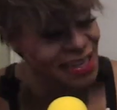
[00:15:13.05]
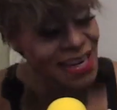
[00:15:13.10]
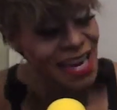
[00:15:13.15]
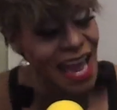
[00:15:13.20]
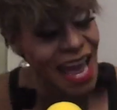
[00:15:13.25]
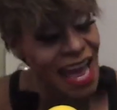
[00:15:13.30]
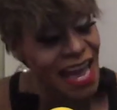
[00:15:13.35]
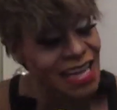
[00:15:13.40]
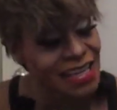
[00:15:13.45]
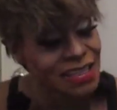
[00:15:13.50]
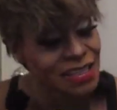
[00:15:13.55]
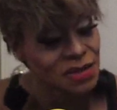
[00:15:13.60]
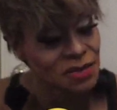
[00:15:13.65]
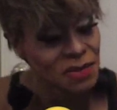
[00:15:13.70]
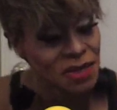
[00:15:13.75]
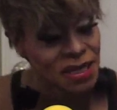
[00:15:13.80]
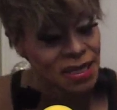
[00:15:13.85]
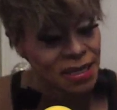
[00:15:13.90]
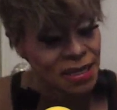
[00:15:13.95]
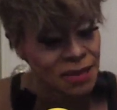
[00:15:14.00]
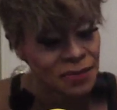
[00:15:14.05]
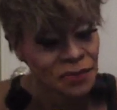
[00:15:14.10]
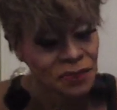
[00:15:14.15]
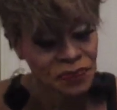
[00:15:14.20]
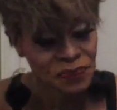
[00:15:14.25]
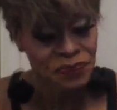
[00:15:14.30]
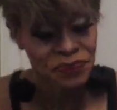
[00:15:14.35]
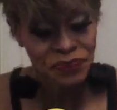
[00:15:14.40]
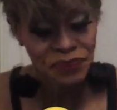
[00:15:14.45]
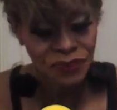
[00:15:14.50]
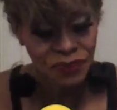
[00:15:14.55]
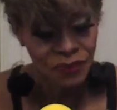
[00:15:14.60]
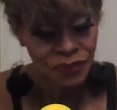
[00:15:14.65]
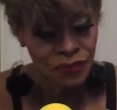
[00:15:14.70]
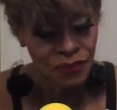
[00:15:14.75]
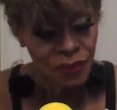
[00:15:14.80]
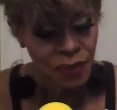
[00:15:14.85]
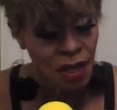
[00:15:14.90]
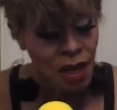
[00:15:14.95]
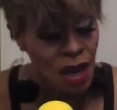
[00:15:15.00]
and asked me
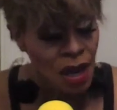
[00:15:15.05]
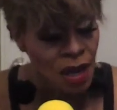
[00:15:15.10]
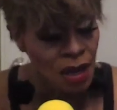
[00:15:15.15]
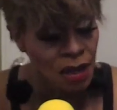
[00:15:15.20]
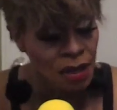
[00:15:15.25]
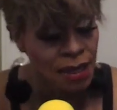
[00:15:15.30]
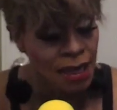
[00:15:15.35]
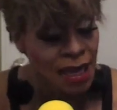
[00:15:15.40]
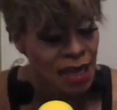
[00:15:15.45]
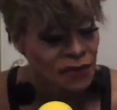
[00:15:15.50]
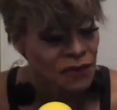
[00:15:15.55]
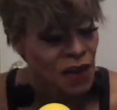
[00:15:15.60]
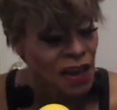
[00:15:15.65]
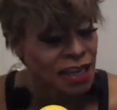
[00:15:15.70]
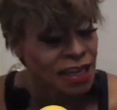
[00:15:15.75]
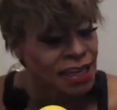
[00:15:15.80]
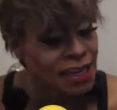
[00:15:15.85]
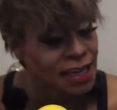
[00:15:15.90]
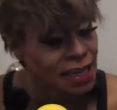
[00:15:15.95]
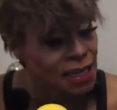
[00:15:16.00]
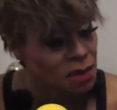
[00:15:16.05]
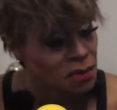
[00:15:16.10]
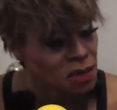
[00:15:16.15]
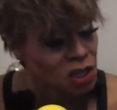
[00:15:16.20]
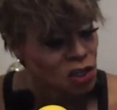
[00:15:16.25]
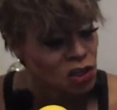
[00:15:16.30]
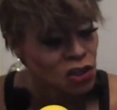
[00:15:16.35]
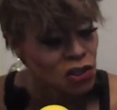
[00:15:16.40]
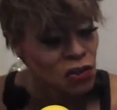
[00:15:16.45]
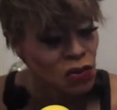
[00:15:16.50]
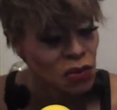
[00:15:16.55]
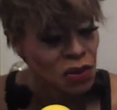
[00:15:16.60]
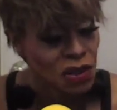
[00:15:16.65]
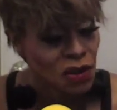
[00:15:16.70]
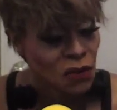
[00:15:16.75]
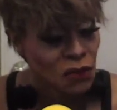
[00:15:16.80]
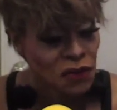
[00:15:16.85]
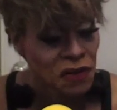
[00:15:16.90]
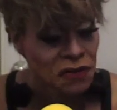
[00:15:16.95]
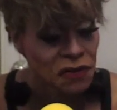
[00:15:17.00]
if I could get him into
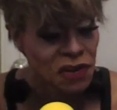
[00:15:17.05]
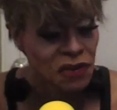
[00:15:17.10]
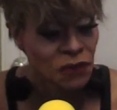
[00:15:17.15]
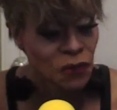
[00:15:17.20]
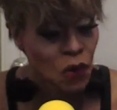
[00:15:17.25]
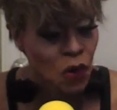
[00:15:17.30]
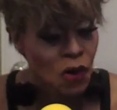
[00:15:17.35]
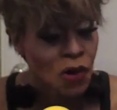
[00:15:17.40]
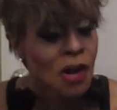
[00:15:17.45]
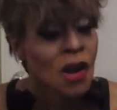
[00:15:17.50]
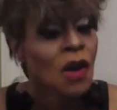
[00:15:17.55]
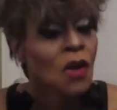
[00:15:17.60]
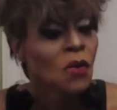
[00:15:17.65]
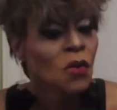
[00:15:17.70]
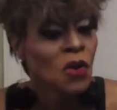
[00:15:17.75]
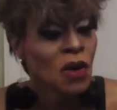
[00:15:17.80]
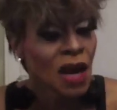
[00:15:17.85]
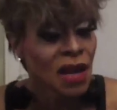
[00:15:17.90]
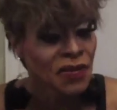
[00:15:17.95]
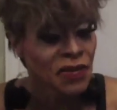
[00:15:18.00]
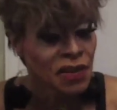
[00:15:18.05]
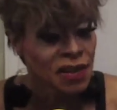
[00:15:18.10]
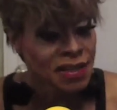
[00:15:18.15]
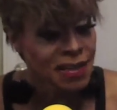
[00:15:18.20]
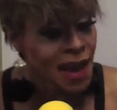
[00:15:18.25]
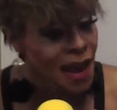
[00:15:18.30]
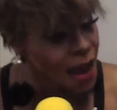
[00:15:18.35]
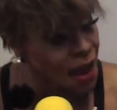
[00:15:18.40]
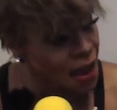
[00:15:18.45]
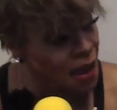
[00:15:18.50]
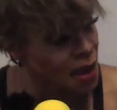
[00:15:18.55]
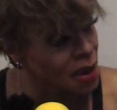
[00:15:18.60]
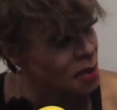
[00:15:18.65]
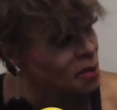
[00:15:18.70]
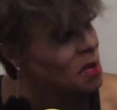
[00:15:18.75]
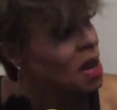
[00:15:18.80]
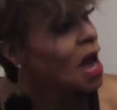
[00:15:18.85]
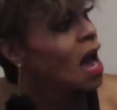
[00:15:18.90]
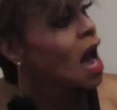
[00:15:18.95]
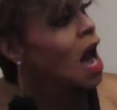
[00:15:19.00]
Studio 54, where at the
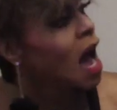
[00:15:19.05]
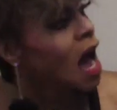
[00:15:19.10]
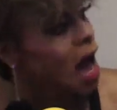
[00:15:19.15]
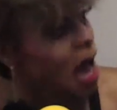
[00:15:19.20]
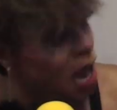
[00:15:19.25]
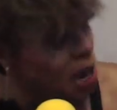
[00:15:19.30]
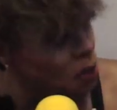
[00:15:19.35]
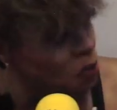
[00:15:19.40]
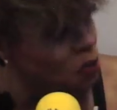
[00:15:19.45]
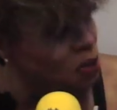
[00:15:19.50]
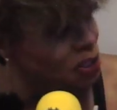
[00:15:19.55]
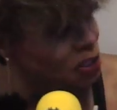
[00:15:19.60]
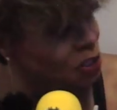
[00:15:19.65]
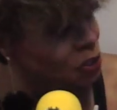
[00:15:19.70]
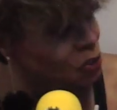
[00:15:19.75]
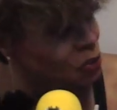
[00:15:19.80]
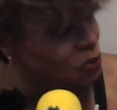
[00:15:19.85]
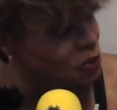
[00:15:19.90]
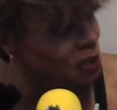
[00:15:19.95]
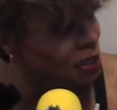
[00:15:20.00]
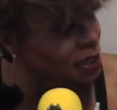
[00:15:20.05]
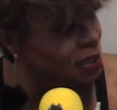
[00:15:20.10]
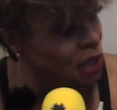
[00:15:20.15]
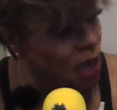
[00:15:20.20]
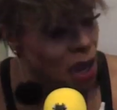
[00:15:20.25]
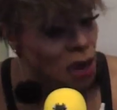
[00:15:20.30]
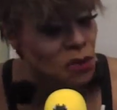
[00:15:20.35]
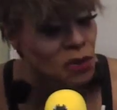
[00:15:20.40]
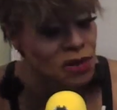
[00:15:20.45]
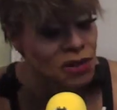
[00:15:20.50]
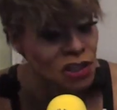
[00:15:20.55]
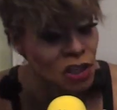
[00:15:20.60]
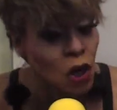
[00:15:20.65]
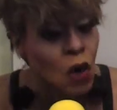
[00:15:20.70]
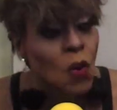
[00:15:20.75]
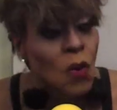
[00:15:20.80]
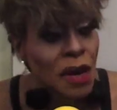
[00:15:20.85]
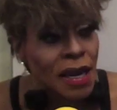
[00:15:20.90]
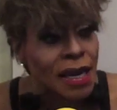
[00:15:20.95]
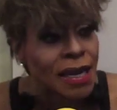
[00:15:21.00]
time I was the
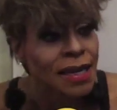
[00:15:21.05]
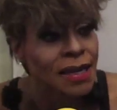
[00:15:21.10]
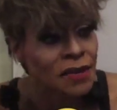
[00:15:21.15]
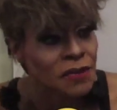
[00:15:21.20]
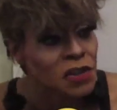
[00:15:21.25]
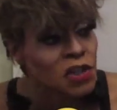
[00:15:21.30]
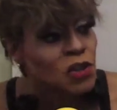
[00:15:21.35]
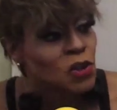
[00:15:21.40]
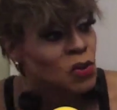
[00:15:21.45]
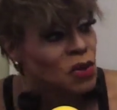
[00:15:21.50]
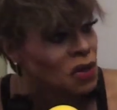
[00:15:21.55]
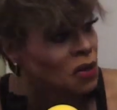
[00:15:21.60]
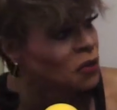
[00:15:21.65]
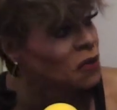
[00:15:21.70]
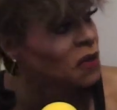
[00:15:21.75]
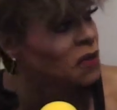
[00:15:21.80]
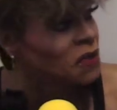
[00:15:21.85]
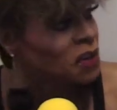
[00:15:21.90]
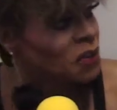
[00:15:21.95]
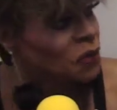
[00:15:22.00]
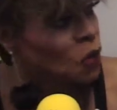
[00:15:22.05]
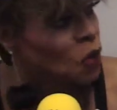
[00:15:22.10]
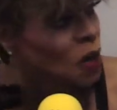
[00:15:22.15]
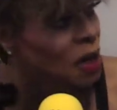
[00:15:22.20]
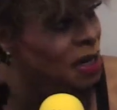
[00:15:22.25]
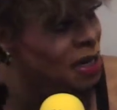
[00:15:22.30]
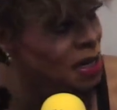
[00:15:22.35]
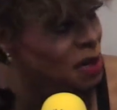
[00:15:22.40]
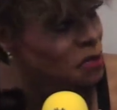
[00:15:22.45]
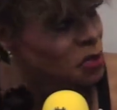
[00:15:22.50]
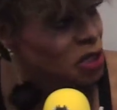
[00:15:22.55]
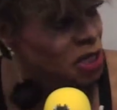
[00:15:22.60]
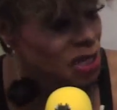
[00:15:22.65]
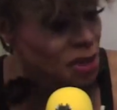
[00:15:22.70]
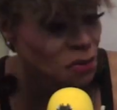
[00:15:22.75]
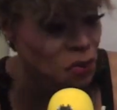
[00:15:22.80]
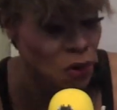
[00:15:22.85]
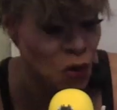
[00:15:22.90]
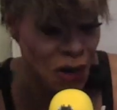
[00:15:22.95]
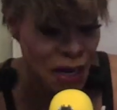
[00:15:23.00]
queen of Studio 54 at
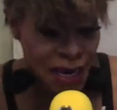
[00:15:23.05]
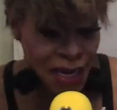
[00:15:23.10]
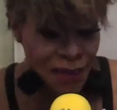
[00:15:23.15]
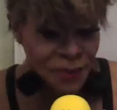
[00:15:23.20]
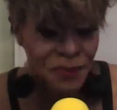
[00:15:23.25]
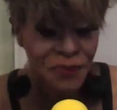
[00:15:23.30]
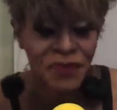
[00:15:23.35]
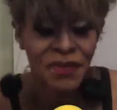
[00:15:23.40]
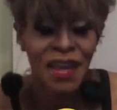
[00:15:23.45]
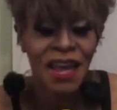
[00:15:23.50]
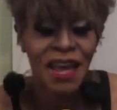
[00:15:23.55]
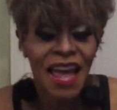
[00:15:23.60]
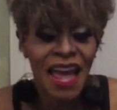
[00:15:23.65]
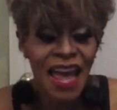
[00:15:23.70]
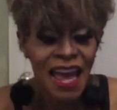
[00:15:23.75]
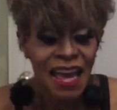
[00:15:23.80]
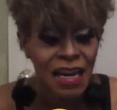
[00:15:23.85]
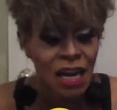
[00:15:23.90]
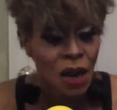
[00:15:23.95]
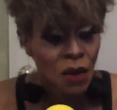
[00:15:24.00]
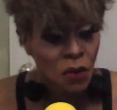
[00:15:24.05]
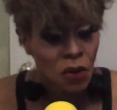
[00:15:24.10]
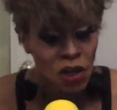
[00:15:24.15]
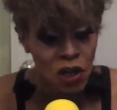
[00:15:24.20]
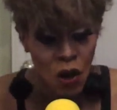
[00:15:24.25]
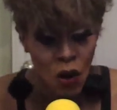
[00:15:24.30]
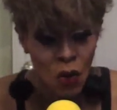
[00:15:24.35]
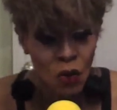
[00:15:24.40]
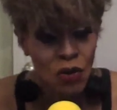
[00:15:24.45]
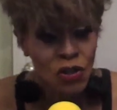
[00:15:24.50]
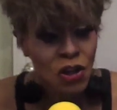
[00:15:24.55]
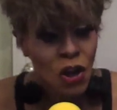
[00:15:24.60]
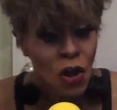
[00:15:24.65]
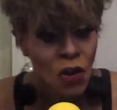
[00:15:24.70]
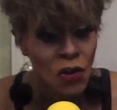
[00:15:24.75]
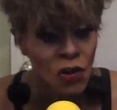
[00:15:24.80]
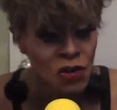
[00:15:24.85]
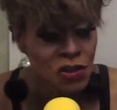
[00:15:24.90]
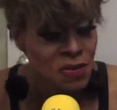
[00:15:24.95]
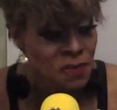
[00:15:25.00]
MGM Grand, and I would host
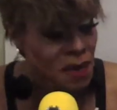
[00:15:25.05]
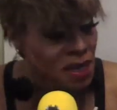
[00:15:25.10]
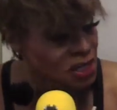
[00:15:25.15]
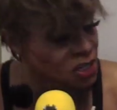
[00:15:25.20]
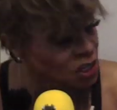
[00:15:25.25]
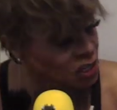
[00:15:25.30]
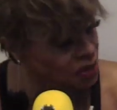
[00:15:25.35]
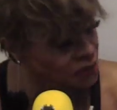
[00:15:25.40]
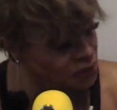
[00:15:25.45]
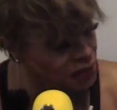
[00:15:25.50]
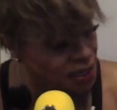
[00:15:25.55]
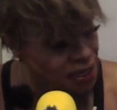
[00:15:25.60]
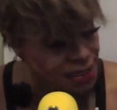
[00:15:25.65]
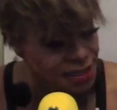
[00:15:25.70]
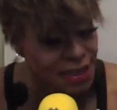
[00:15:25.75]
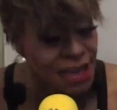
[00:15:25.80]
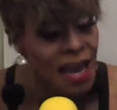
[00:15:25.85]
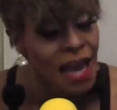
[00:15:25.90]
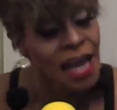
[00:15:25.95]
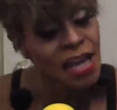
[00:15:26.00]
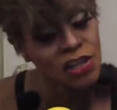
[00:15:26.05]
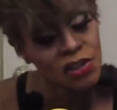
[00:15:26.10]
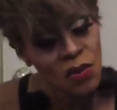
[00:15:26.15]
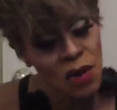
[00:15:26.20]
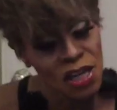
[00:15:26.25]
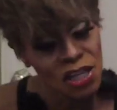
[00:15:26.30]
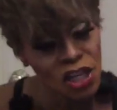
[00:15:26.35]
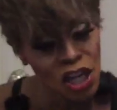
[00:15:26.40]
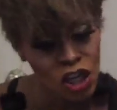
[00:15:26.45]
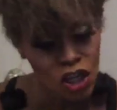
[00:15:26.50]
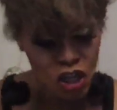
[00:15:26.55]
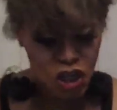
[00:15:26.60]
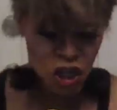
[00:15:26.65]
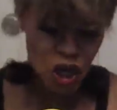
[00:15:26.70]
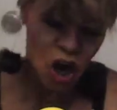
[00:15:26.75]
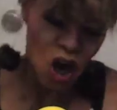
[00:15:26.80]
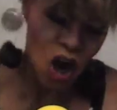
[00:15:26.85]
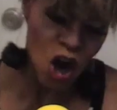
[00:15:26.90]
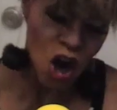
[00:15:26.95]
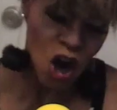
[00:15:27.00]
all their special events, and so I said,
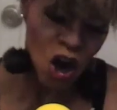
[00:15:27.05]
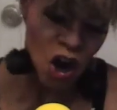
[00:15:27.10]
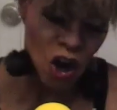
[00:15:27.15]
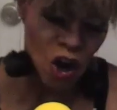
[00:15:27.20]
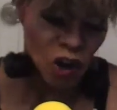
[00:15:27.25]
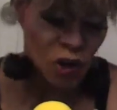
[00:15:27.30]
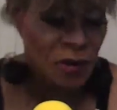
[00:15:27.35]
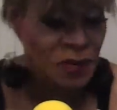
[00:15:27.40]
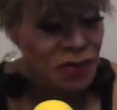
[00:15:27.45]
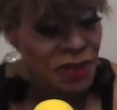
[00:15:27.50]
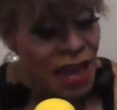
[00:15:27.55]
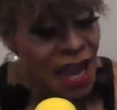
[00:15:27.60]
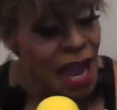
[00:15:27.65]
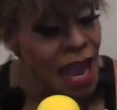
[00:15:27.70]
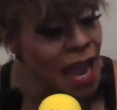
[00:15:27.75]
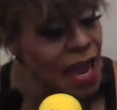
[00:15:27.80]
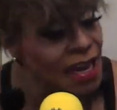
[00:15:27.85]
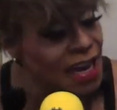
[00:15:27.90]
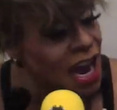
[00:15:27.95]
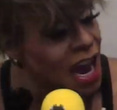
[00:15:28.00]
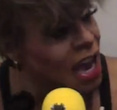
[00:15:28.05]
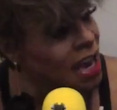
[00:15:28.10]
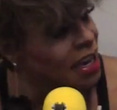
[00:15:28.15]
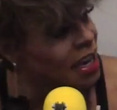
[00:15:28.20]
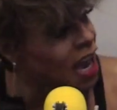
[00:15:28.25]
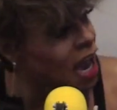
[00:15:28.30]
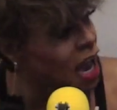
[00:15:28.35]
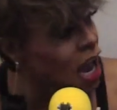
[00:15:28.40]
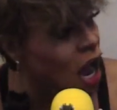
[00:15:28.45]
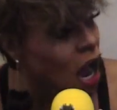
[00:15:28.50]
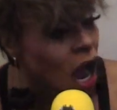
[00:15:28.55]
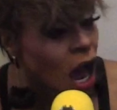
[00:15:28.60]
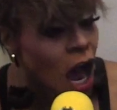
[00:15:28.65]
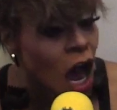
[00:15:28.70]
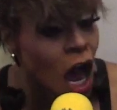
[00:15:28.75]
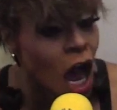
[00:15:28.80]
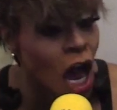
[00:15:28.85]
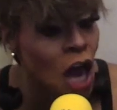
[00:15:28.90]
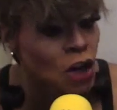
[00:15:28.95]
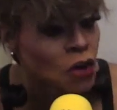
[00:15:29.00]
sure! And I got
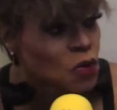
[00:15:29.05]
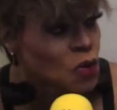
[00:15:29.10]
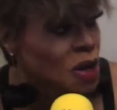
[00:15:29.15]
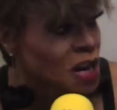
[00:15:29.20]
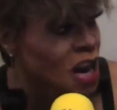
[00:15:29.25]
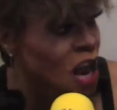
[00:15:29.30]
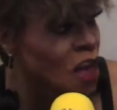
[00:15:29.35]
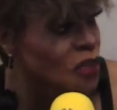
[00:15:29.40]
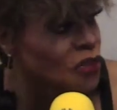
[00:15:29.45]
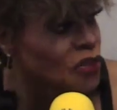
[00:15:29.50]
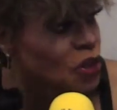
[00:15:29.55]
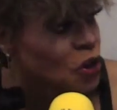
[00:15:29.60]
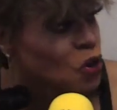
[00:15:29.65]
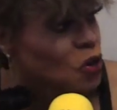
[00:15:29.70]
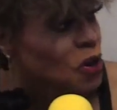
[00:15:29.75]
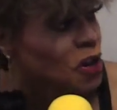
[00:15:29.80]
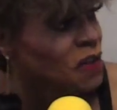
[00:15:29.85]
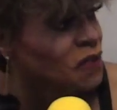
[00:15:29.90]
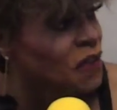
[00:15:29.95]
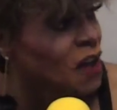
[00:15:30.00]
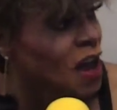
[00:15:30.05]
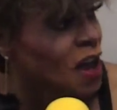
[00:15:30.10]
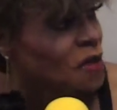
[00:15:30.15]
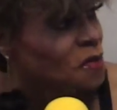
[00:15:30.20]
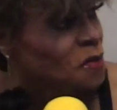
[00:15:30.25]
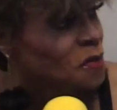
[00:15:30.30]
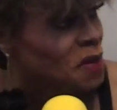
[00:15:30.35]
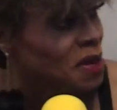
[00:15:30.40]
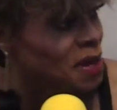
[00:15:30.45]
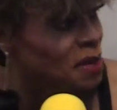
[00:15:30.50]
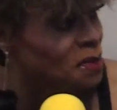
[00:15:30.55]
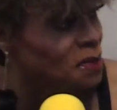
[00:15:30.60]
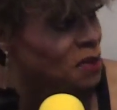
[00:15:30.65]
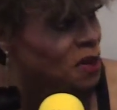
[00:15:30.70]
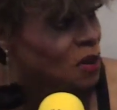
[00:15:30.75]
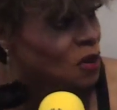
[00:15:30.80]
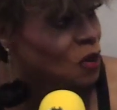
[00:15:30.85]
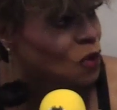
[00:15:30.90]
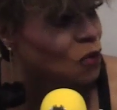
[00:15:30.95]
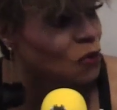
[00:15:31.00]
135
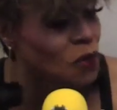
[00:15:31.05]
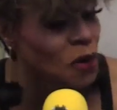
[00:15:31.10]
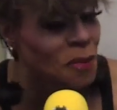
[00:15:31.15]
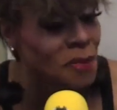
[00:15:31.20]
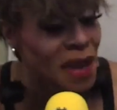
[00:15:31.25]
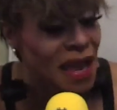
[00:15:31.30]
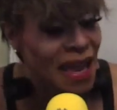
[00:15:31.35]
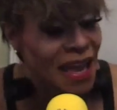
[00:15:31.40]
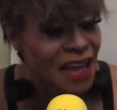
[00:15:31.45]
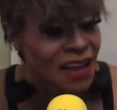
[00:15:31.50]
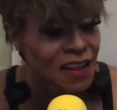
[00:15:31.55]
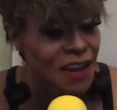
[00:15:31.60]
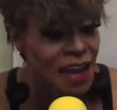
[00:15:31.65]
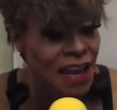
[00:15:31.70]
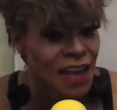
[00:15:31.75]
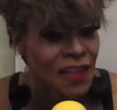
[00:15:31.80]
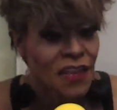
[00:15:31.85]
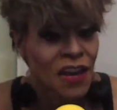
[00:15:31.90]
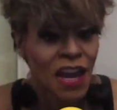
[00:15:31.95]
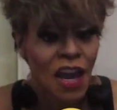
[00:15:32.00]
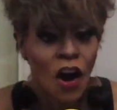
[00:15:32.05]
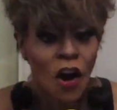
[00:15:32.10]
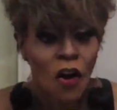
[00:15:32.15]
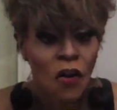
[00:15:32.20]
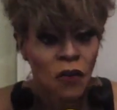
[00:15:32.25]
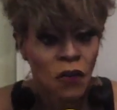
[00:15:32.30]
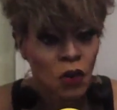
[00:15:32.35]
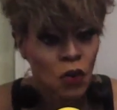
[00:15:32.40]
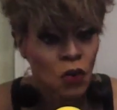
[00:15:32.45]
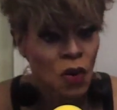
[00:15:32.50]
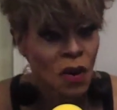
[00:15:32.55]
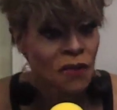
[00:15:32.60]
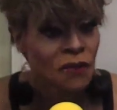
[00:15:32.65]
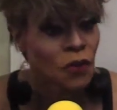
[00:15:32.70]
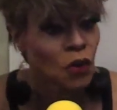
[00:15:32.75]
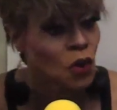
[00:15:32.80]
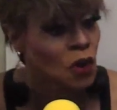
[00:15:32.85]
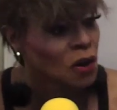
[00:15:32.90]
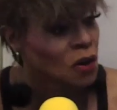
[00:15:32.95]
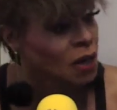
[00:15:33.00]
people from LA. They all flew up
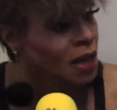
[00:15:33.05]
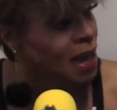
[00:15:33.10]
for a